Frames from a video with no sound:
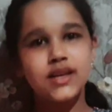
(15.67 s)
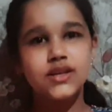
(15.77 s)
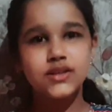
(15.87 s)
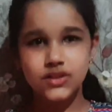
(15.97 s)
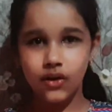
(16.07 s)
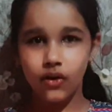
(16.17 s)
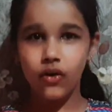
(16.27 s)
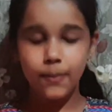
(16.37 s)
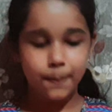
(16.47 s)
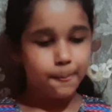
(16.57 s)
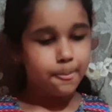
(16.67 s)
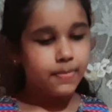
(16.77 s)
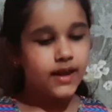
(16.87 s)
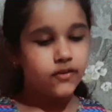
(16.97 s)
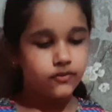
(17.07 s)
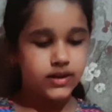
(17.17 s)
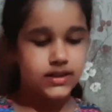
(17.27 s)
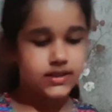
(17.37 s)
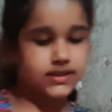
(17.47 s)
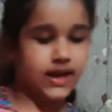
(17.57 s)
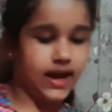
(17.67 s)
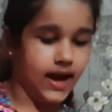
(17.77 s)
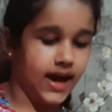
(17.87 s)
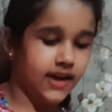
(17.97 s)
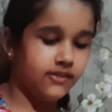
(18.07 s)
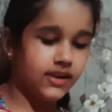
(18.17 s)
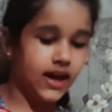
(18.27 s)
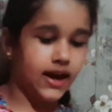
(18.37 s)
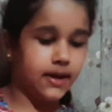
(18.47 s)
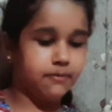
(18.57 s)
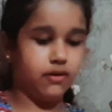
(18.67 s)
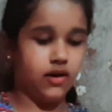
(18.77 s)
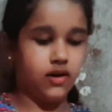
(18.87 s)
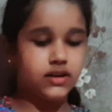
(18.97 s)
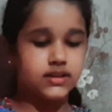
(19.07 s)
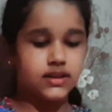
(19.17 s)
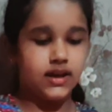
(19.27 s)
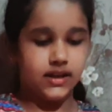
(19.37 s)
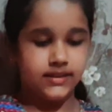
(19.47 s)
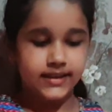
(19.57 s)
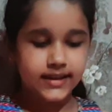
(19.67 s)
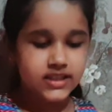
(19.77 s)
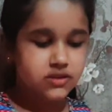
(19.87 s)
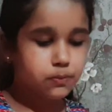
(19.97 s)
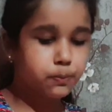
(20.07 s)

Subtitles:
So first I will unbox this